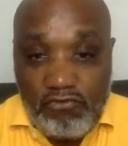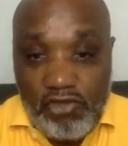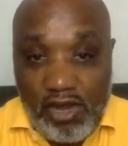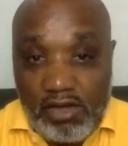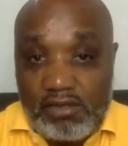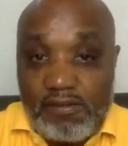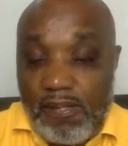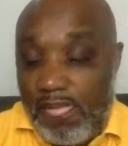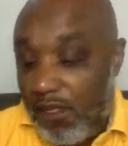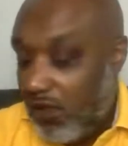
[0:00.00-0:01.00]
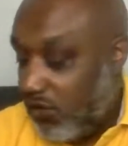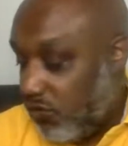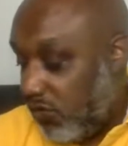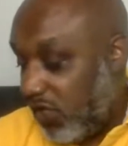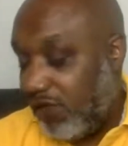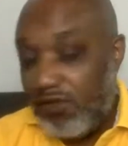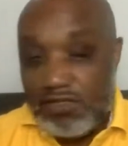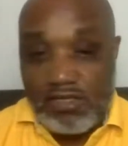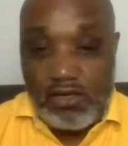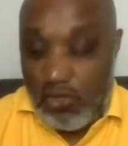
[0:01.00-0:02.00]
Farron, who gave
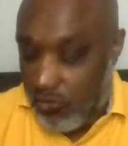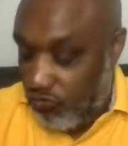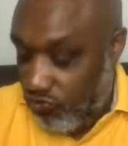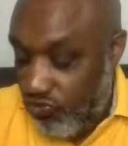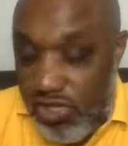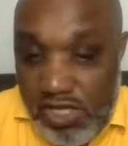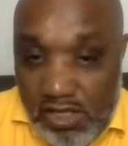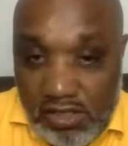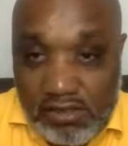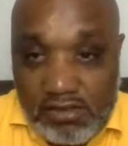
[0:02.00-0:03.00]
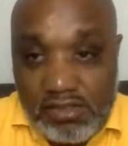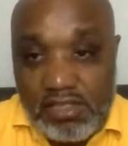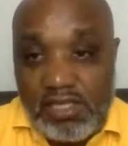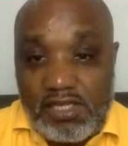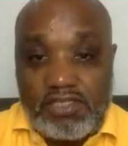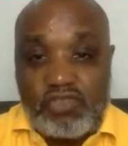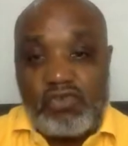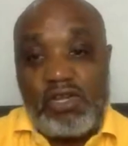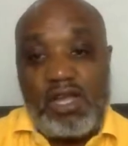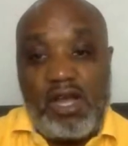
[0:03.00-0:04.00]
us a real good
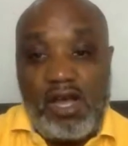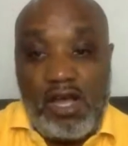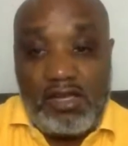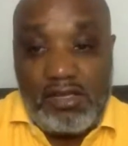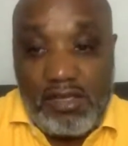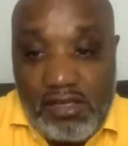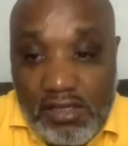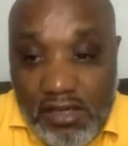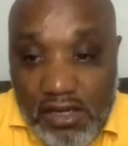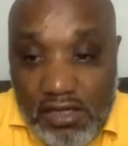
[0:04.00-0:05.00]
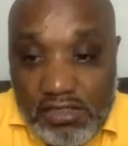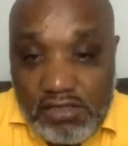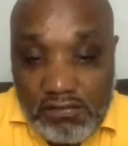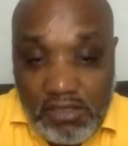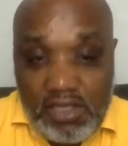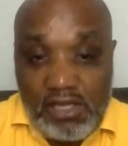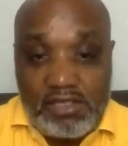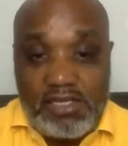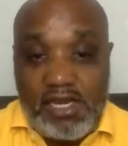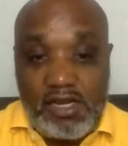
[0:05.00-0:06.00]
history on
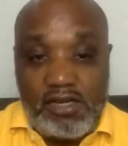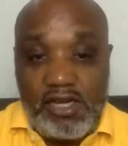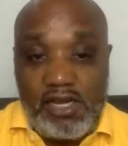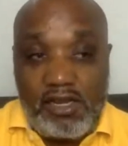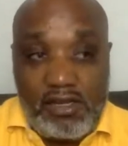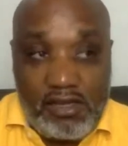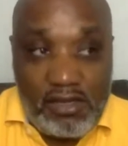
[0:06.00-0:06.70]
Jamaica dairy,